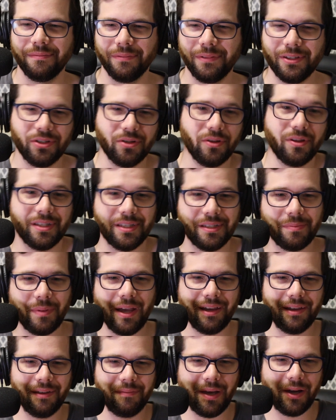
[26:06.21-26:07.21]
So this is
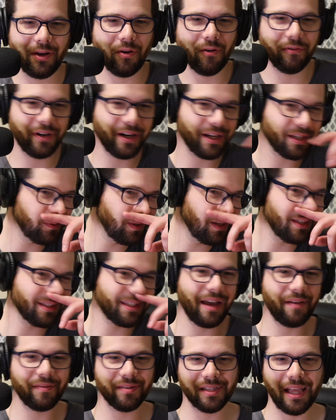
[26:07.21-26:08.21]
my goal for next week, is to
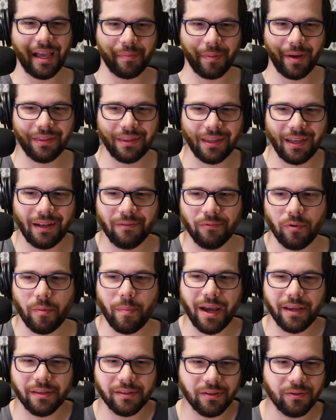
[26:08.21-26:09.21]
have a Slack bot that
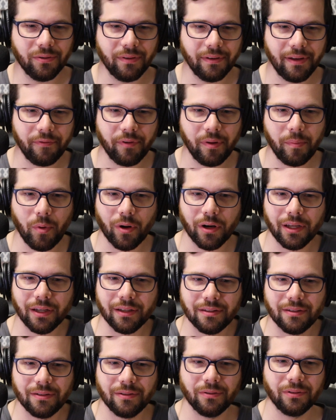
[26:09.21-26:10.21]
reminds you every morning
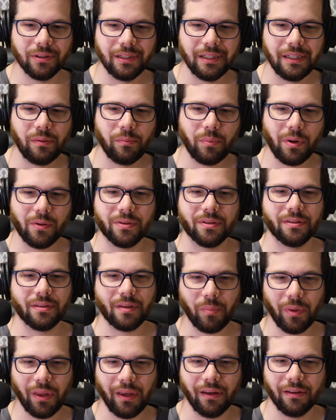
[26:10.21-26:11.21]
to post
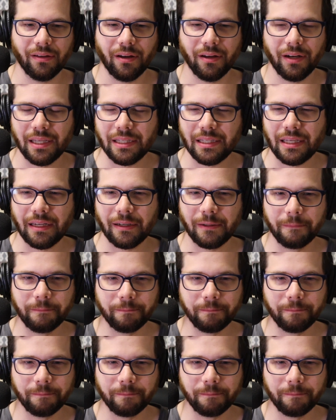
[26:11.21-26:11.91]
something on Async.